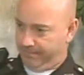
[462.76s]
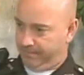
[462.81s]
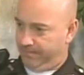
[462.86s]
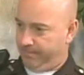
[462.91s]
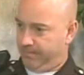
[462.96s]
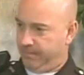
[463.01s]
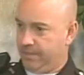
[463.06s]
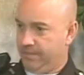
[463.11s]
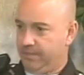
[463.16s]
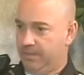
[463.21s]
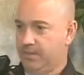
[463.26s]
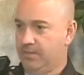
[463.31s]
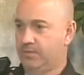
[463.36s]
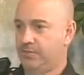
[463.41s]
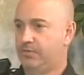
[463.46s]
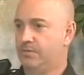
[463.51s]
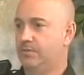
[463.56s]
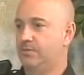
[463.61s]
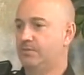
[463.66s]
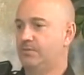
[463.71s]
get the
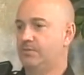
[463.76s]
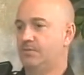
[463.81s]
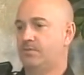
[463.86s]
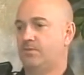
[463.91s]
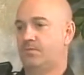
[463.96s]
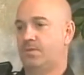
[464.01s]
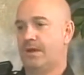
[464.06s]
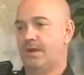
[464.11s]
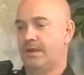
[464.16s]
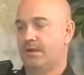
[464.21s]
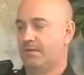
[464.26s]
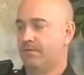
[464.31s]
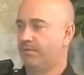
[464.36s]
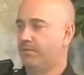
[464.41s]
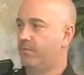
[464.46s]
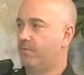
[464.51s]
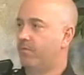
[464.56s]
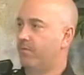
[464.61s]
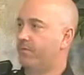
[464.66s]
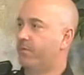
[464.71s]
issues right on the
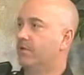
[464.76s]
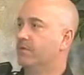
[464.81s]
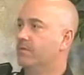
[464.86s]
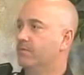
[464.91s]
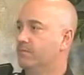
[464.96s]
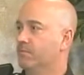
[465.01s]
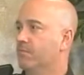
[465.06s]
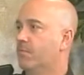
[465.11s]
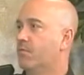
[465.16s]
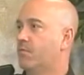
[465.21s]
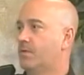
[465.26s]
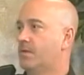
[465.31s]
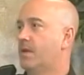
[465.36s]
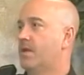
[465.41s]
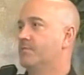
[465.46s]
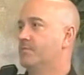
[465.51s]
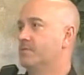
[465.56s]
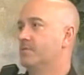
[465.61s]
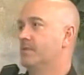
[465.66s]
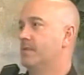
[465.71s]
forefront, more
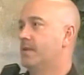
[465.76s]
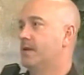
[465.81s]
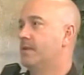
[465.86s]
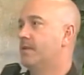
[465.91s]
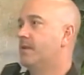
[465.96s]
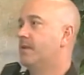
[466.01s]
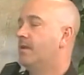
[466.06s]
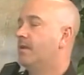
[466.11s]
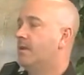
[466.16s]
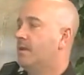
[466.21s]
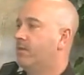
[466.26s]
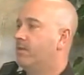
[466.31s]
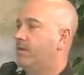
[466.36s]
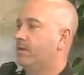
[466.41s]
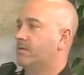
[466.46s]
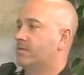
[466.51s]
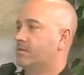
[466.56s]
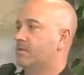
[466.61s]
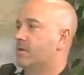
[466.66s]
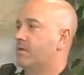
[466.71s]
times than not, we
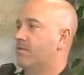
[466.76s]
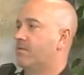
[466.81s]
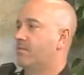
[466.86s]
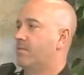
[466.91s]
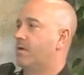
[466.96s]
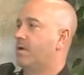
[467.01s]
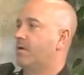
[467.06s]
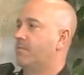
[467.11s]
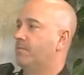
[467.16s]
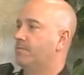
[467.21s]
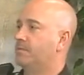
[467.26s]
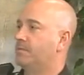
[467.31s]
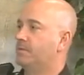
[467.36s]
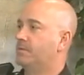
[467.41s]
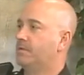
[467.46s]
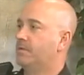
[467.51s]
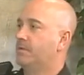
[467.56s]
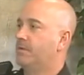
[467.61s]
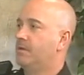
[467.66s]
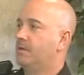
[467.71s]
can solve the problems.
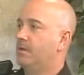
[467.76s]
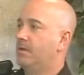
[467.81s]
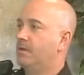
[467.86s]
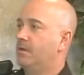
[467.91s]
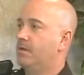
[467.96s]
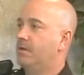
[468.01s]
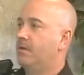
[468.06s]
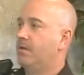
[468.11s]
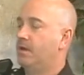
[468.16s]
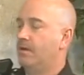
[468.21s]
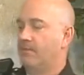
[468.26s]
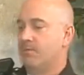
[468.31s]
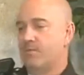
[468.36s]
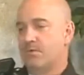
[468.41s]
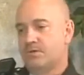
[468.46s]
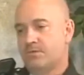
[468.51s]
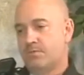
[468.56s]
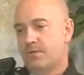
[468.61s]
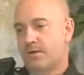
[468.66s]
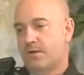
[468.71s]
Every
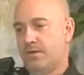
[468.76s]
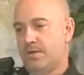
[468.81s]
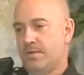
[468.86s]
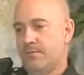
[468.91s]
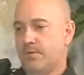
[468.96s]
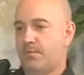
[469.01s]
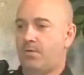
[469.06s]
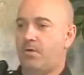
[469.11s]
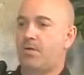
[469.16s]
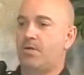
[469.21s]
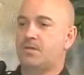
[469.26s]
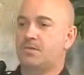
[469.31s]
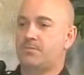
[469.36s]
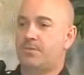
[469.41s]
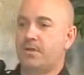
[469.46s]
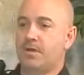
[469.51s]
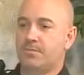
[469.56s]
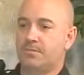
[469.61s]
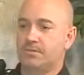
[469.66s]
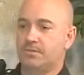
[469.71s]
once in a while, you come across
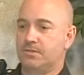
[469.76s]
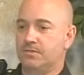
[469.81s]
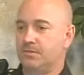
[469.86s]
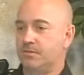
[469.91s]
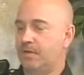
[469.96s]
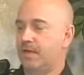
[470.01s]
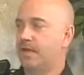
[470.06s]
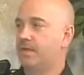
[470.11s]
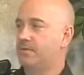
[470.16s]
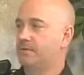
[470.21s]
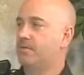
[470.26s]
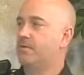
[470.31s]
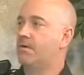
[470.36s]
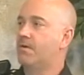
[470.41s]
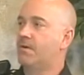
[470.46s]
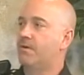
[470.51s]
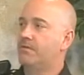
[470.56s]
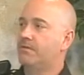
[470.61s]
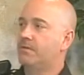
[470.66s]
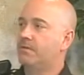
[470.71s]
problems that you can't
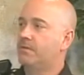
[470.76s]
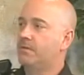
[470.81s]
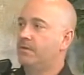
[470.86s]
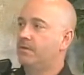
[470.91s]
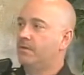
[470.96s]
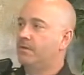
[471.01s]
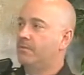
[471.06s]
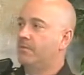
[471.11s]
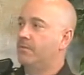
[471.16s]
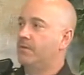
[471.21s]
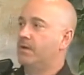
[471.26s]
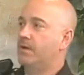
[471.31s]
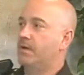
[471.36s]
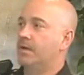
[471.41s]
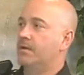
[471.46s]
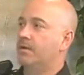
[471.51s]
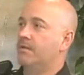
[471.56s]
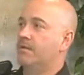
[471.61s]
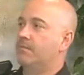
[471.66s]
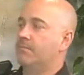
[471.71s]
solve,
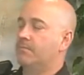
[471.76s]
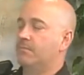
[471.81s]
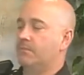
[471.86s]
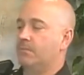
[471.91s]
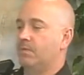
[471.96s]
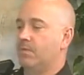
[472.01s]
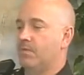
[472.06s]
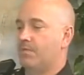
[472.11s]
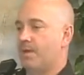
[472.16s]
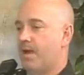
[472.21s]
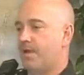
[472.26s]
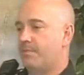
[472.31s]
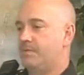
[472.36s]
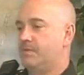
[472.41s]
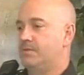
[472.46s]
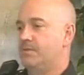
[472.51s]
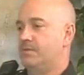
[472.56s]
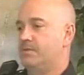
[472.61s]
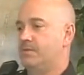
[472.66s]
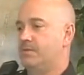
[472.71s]
but you know, my
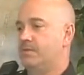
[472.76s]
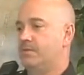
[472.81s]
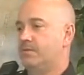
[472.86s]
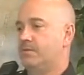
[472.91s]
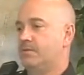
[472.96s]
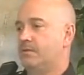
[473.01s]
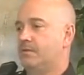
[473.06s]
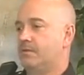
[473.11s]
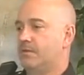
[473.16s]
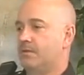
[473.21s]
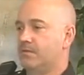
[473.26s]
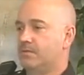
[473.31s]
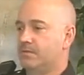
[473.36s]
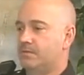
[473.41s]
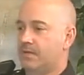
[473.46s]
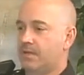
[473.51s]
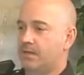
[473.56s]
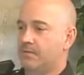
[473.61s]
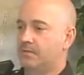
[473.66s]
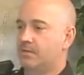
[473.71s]
position gives
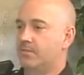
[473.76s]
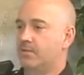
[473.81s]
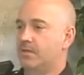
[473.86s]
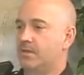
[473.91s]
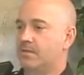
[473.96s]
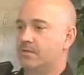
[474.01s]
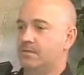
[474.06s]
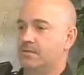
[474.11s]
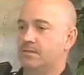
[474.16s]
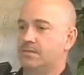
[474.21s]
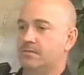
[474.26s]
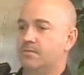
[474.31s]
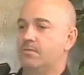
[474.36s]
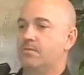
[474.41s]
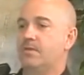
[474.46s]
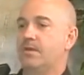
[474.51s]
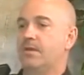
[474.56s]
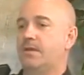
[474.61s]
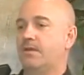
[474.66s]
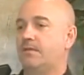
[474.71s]
township residents a
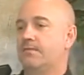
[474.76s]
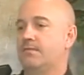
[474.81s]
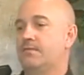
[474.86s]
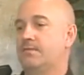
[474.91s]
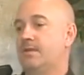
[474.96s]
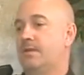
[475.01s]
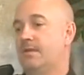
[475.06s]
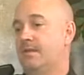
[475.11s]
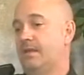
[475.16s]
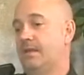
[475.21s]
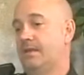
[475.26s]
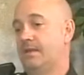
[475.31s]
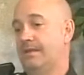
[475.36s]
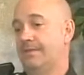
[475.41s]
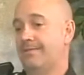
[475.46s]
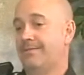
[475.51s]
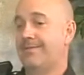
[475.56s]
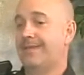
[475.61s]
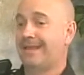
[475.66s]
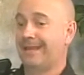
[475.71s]
way of, hey,
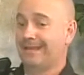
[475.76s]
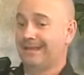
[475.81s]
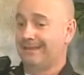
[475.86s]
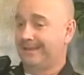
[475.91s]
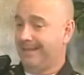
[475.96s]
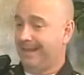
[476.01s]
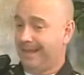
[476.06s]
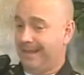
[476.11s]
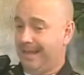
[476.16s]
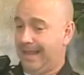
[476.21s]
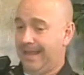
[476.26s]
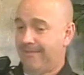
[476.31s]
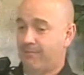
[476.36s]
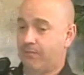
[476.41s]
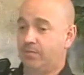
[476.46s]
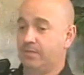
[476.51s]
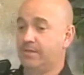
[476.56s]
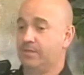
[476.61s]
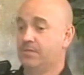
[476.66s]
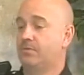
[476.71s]
they can have a
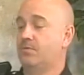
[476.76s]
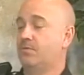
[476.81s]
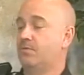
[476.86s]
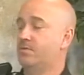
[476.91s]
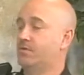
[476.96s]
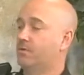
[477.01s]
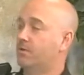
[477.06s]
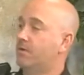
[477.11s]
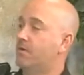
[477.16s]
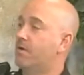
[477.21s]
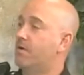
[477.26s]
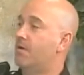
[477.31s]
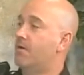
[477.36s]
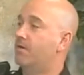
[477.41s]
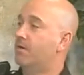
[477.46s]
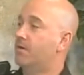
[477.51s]
resource to call